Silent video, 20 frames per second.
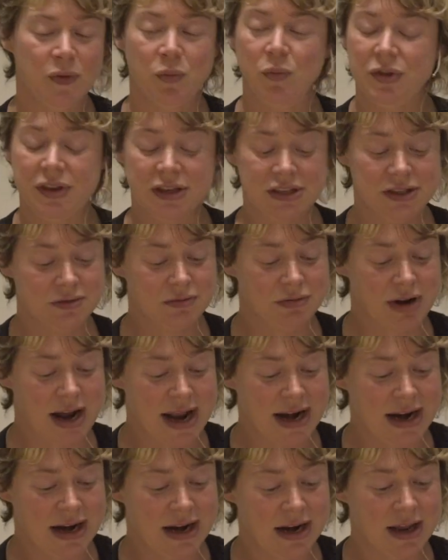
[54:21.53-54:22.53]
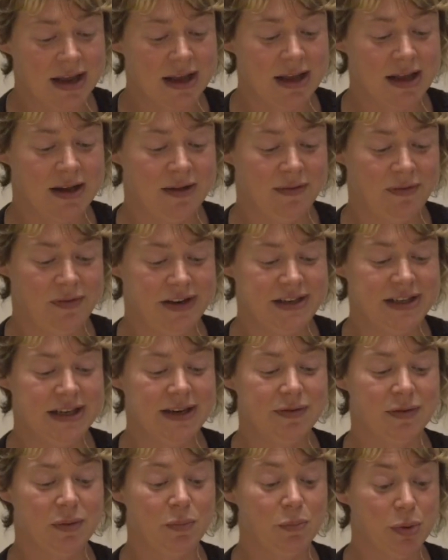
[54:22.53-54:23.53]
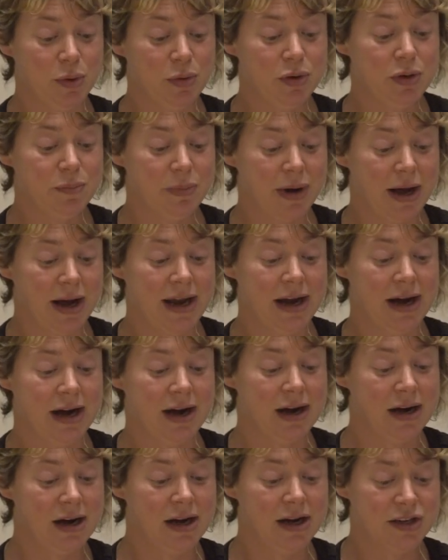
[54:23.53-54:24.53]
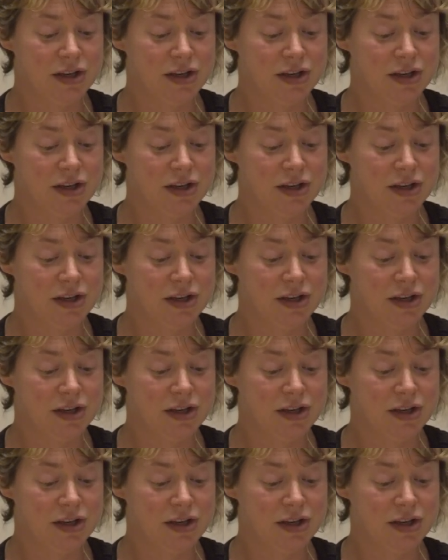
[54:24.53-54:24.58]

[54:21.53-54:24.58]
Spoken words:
with this wren flitting from boat byre